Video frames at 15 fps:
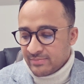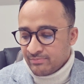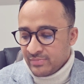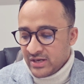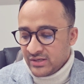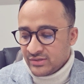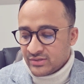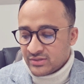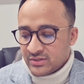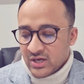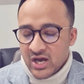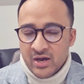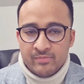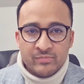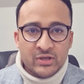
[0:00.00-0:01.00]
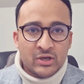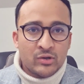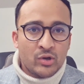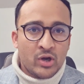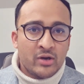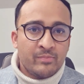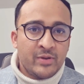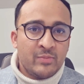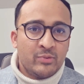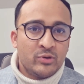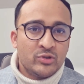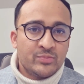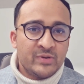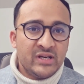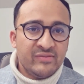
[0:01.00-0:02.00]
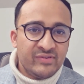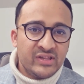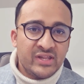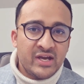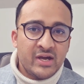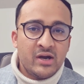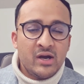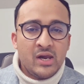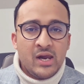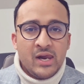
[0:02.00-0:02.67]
means a lot of people who's been living there